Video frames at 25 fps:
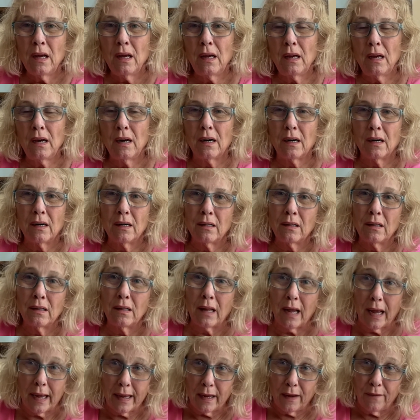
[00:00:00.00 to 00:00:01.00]
Uh,
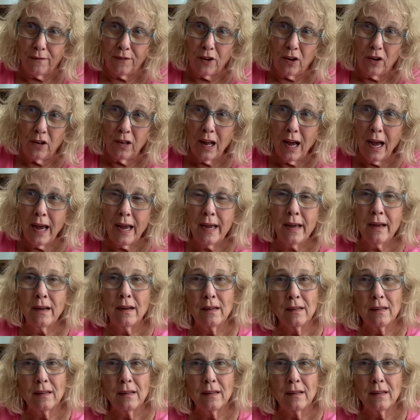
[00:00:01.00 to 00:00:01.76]
like if you like,